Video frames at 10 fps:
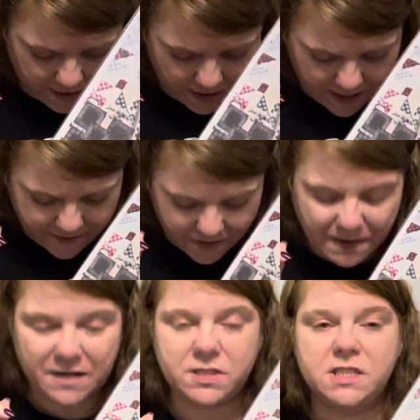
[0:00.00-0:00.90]

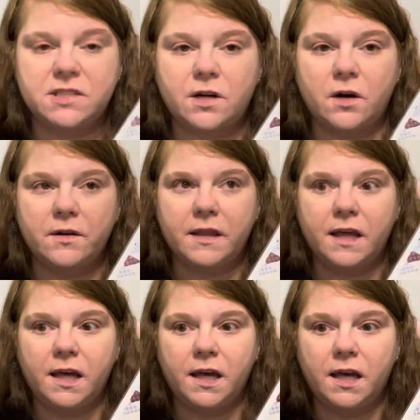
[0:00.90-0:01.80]
about to start
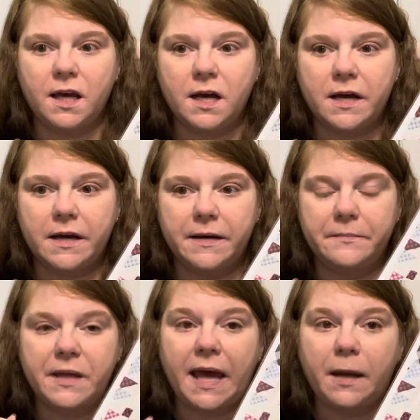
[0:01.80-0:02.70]
the
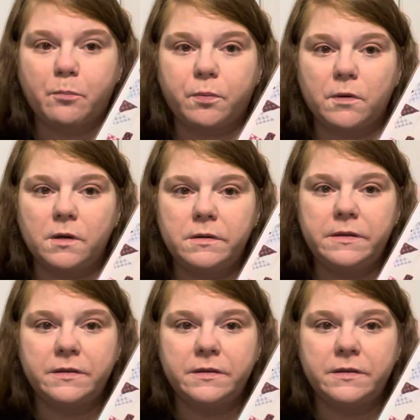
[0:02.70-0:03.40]
April